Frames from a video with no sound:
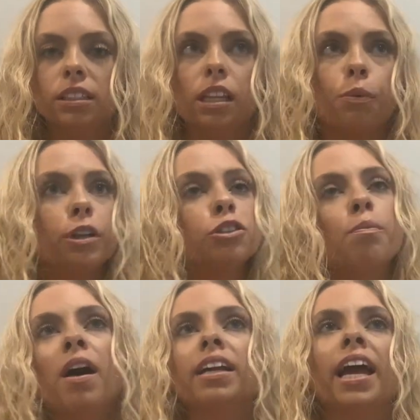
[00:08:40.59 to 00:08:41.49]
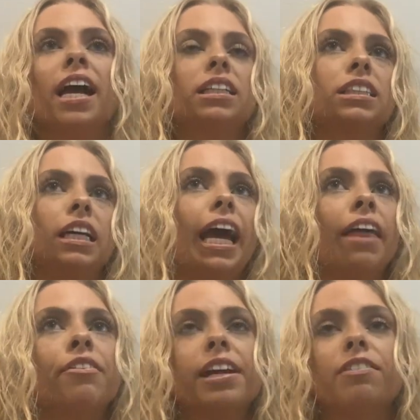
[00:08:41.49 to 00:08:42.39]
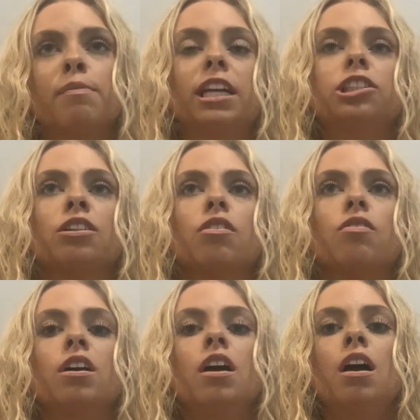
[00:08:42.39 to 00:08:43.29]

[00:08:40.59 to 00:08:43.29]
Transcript: the original podcast and gathering information on